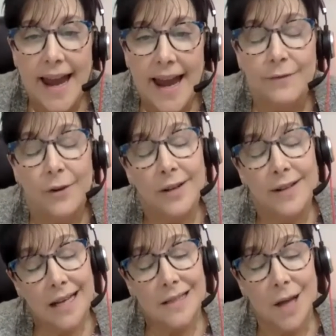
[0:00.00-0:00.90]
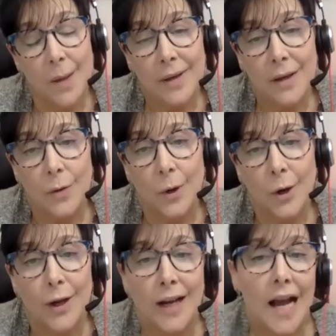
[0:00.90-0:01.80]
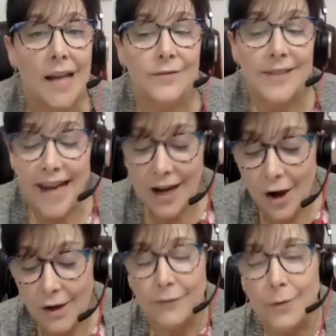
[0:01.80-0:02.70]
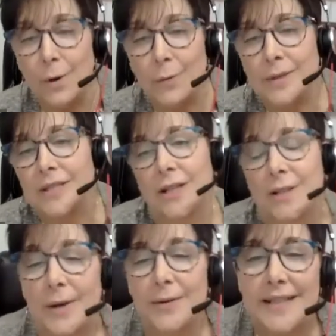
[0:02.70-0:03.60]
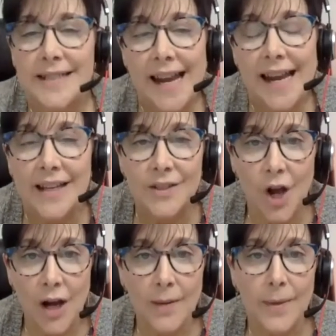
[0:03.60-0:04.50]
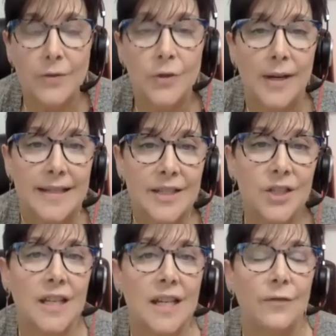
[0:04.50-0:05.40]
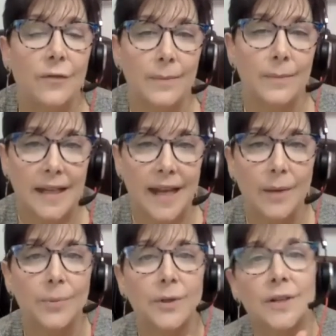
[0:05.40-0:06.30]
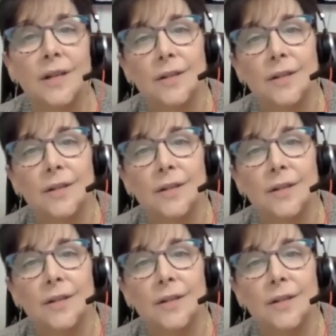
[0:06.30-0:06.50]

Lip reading: And for our next topic, we're going to kind of take off from what we talked about today and talk about transitioning from the camper